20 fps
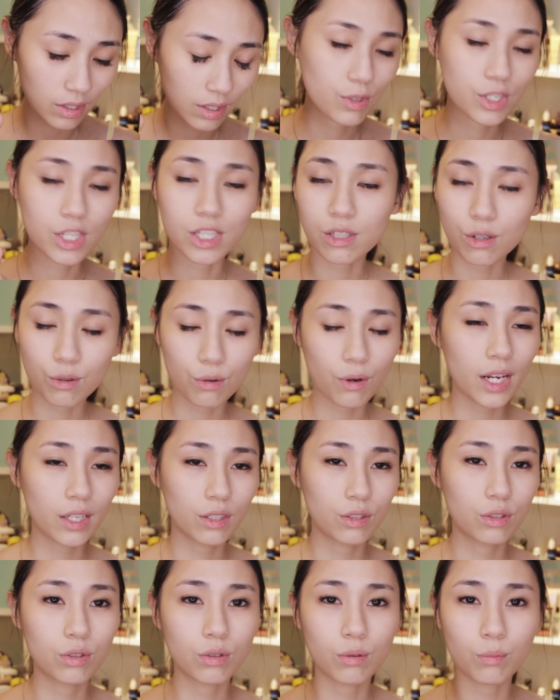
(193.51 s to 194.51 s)
which is
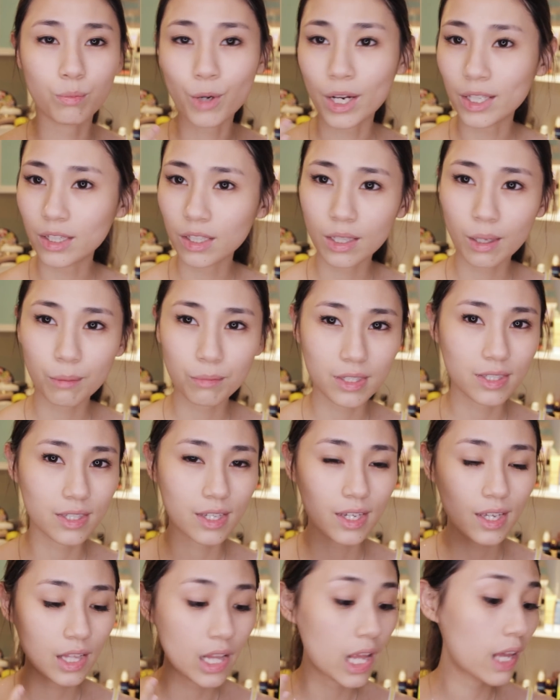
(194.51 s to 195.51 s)
great to brighten up the
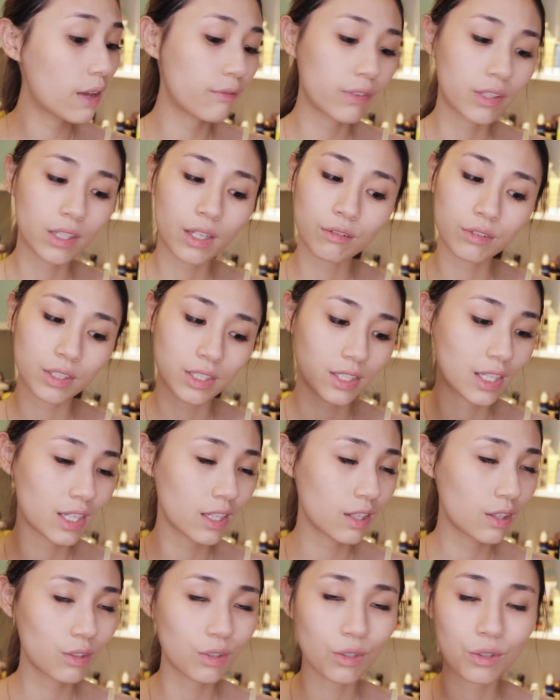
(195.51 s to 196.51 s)
skin, even out the
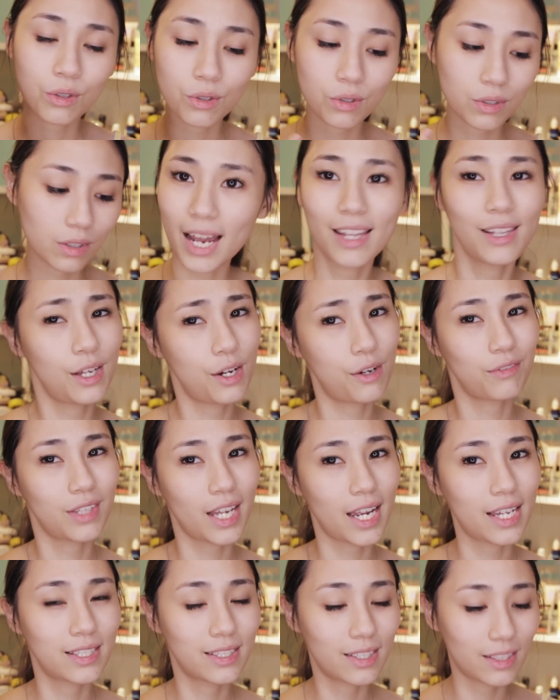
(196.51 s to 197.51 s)
skin tone. I love
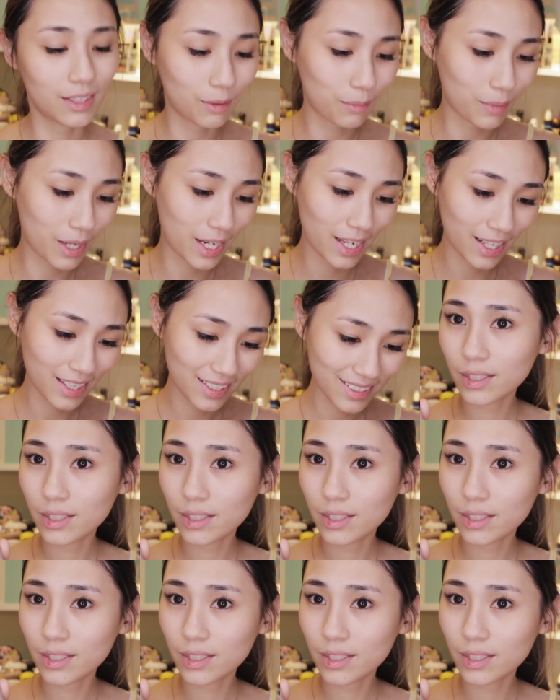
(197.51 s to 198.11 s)
niacinamide.